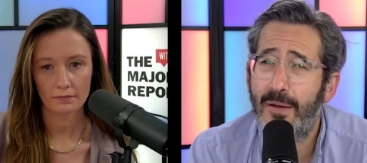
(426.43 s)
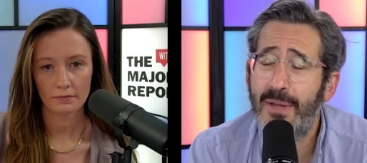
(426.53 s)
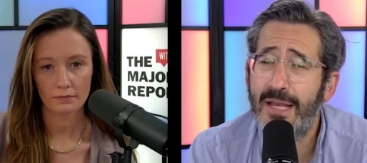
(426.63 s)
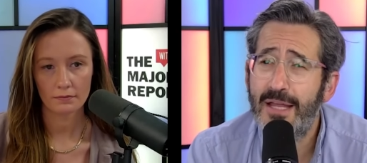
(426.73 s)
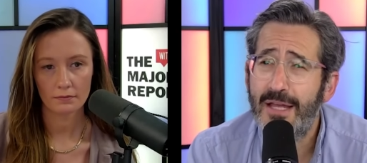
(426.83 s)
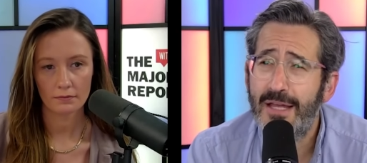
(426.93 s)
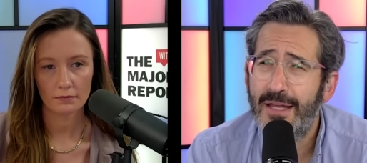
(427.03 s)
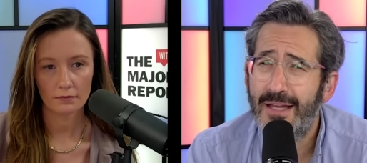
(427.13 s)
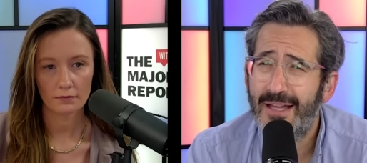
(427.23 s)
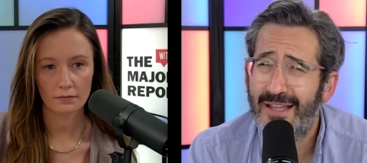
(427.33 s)
Speaker 1: I mean,
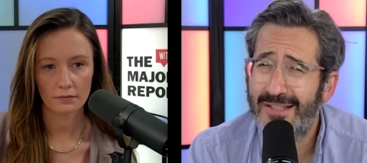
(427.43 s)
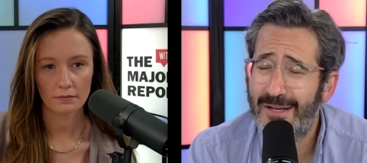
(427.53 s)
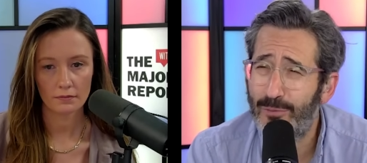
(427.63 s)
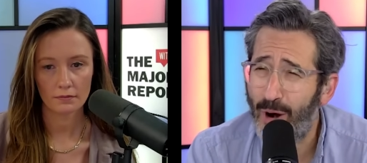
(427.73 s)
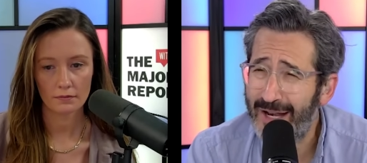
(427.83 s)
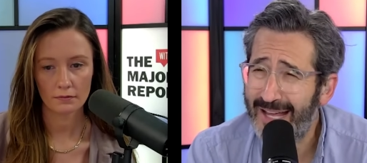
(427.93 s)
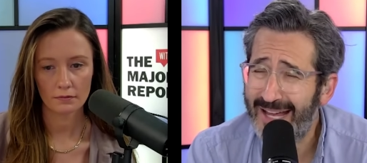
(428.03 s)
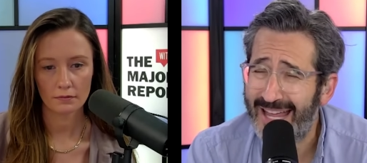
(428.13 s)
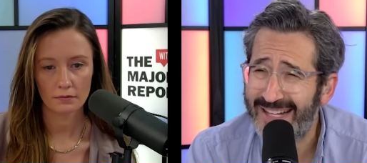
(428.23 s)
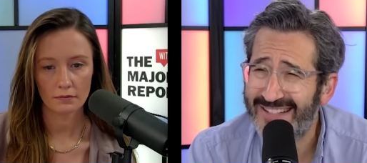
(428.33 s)
is he running
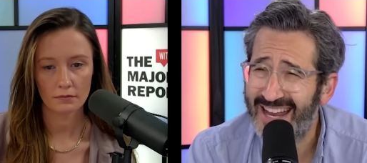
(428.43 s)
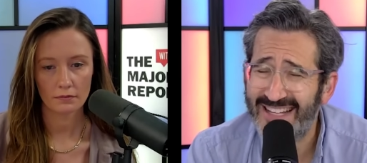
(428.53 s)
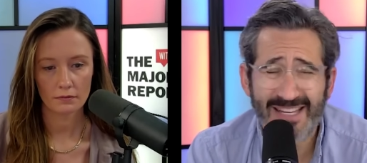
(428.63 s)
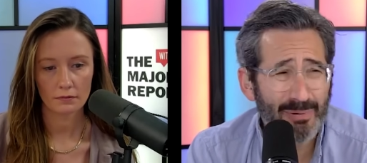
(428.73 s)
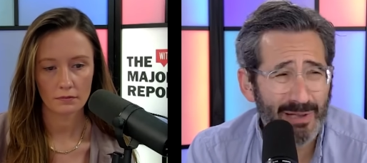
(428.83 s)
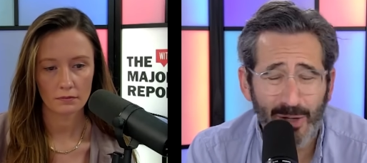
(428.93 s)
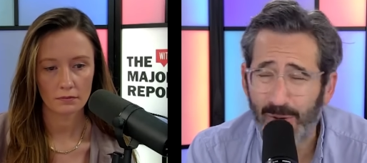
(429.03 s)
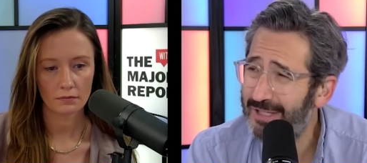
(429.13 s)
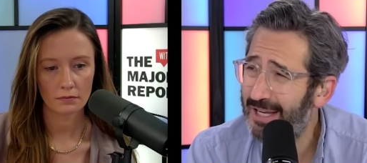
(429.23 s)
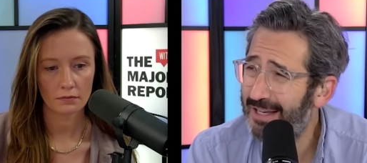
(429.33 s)
against Nancy
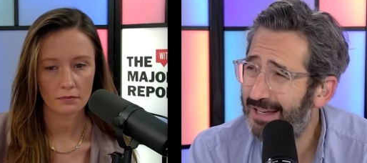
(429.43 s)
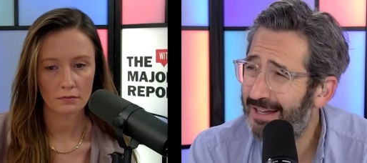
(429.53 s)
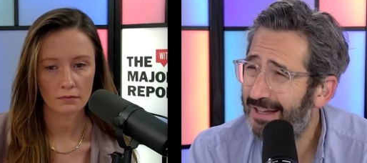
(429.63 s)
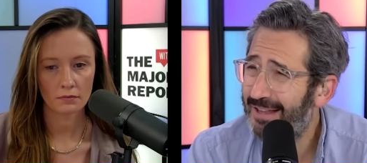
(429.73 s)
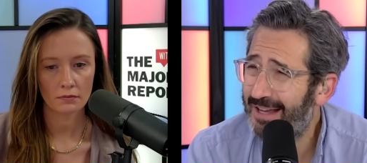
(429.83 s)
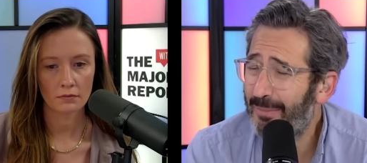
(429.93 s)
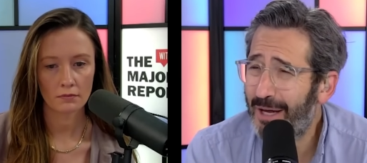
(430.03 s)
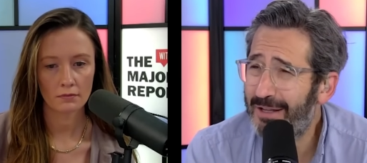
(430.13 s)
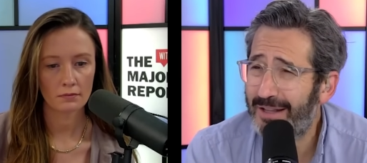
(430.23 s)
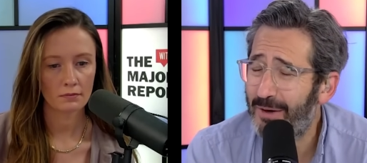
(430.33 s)
Pelosi? Like, I'm
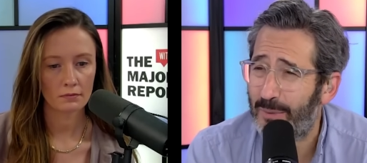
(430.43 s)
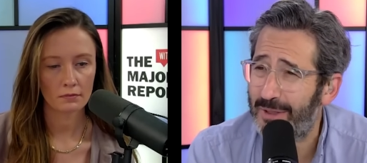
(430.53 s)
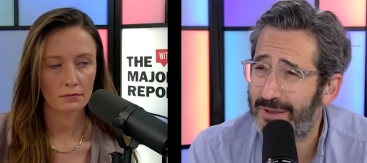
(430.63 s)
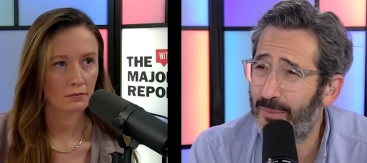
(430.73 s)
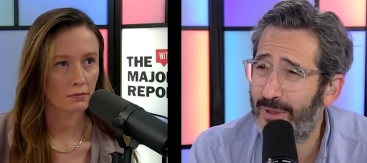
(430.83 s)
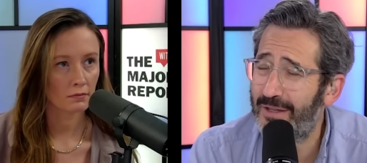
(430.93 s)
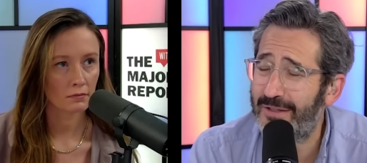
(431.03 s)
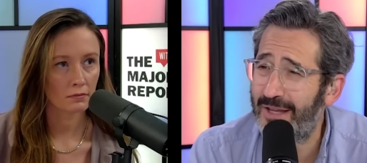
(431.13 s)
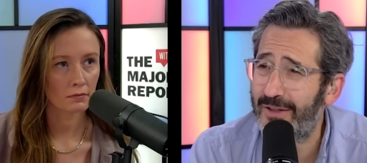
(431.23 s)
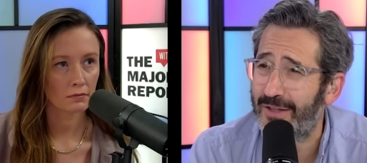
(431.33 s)
unclear what the what the
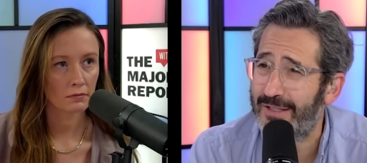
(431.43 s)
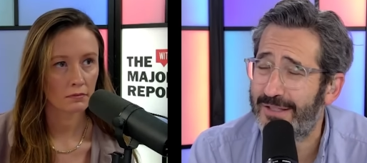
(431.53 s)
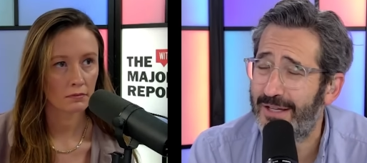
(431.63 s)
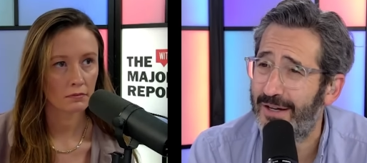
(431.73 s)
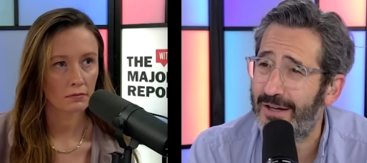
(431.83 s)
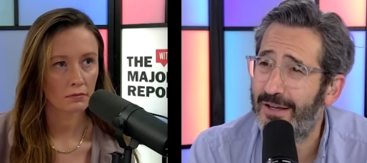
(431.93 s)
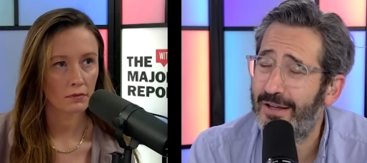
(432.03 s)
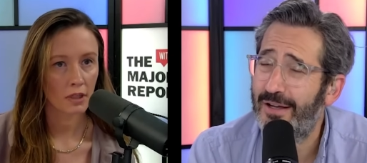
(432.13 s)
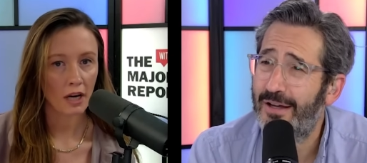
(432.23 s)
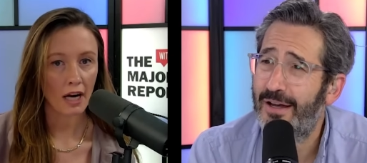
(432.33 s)
deal is here.
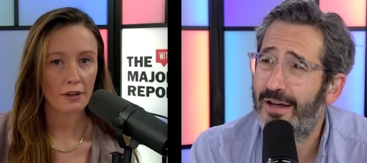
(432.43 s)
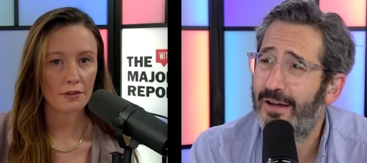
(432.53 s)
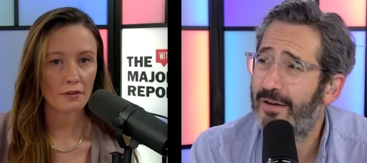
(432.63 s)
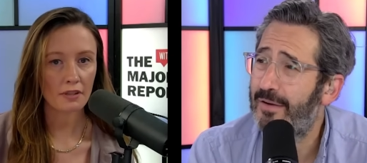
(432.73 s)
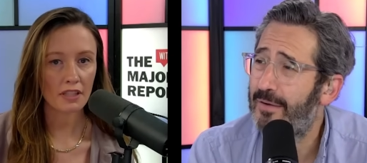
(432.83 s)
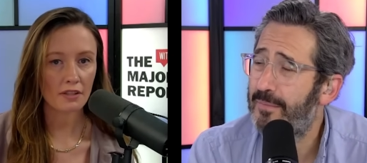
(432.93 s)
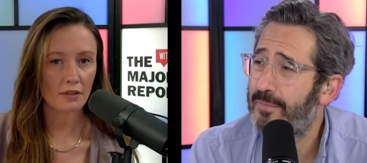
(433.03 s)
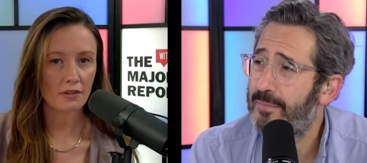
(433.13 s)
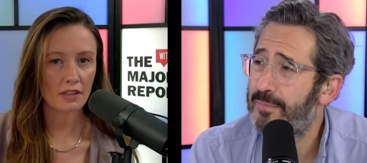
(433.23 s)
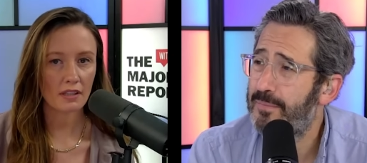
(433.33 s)
Speaker 2: I also uh, he's
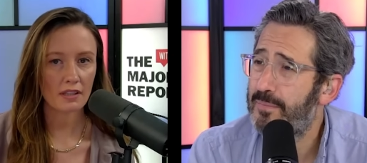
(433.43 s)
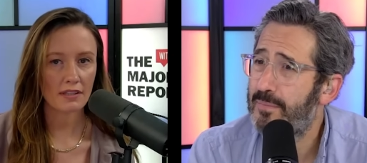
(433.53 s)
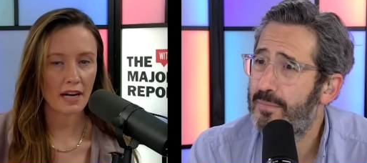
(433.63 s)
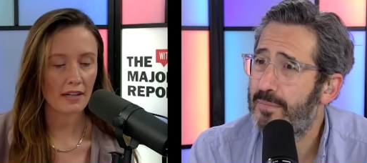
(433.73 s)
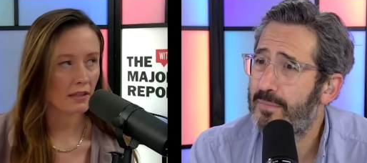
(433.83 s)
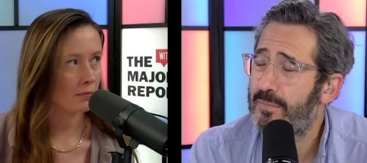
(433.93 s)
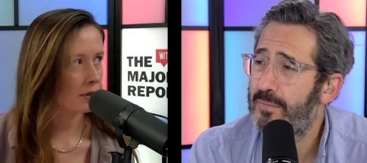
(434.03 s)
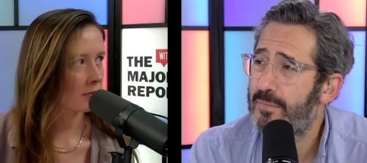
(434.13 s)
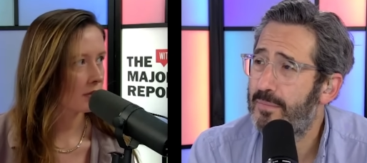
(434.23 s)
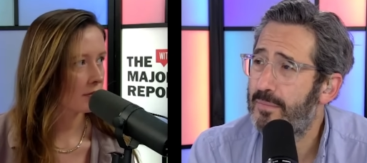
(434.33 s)
using the attacks that
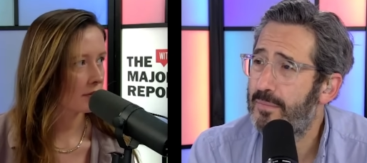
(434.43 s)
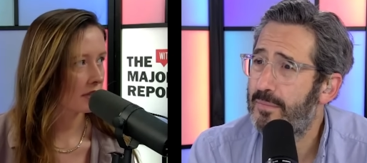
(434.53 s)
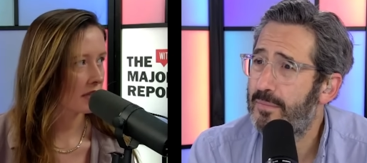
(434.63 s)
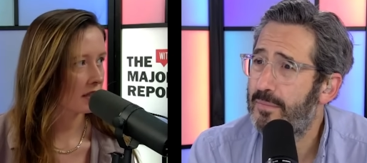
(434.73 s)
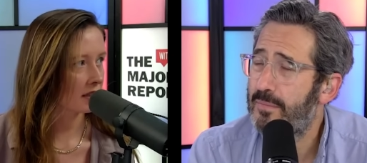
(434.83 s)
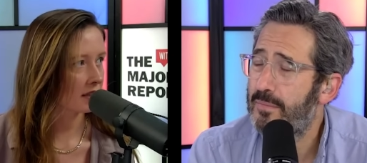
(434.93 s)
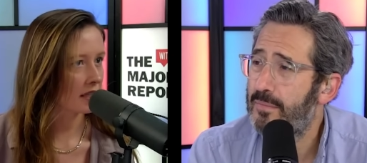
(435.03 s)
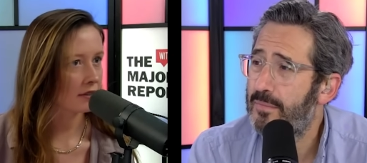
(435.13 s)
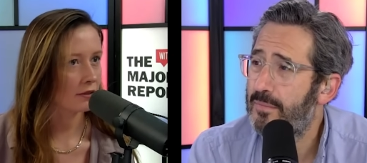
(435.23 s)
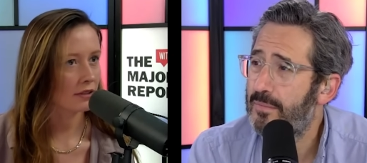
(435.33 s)
Bowman used on Eliot
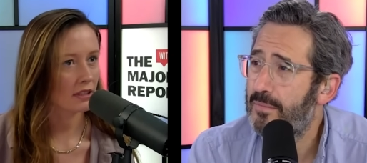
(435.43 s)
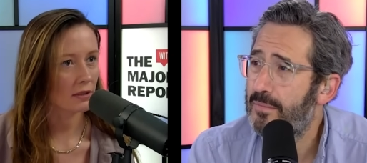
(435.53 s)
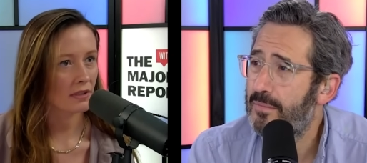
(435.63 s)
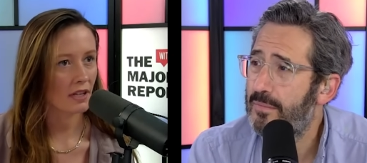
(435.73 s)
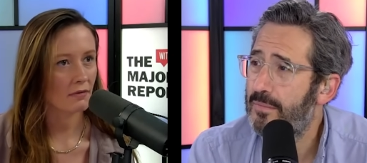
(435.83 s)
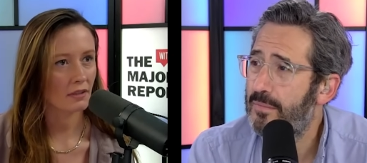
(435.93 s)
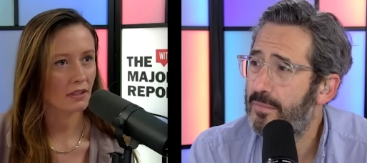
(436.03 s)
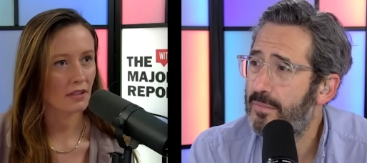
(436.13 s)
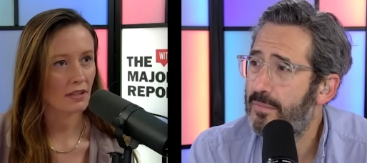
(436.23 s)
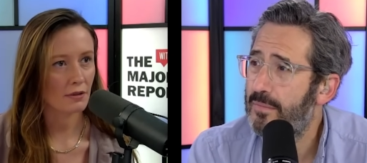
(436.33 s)
Engel that he was never in
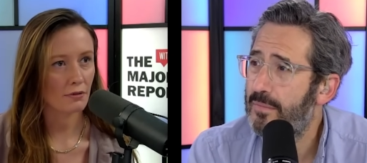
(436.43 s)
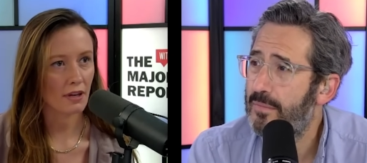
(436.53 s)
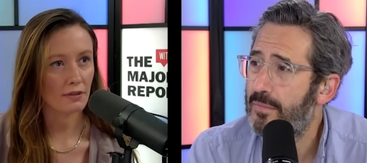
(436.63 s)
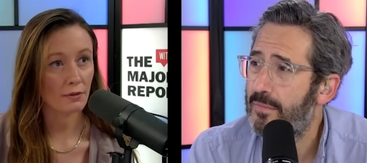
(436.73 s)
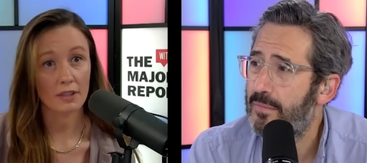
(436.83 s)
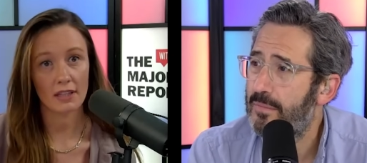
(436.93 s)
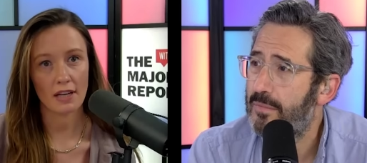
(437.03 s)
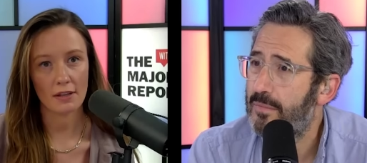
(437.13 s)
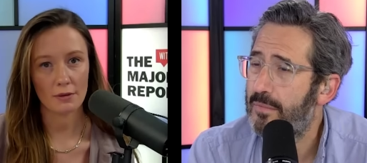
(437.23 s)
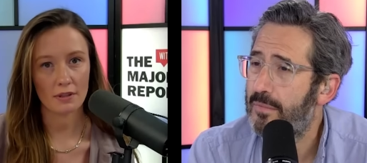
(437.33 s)
the district, or that
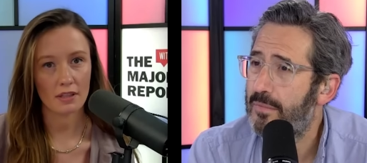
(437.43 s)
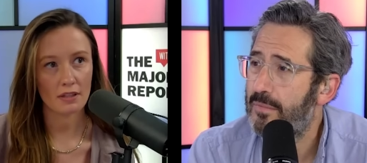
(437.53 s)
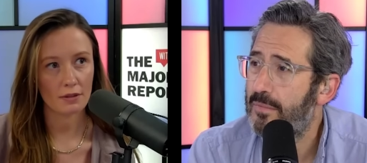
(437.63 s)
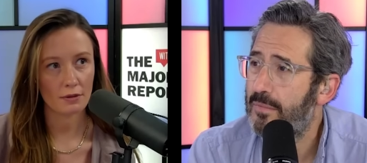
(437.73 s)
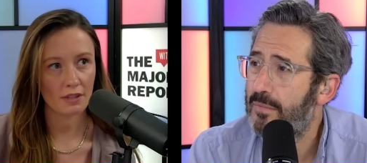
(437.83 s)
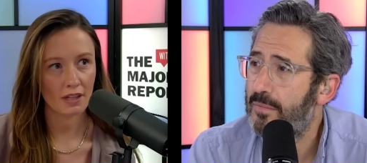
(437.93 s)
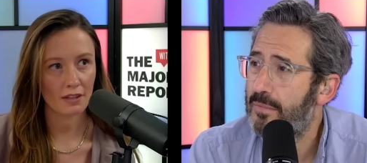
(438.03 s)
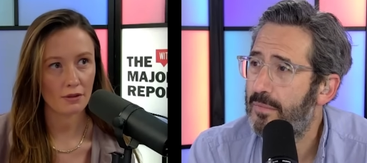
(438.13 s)
AOC used against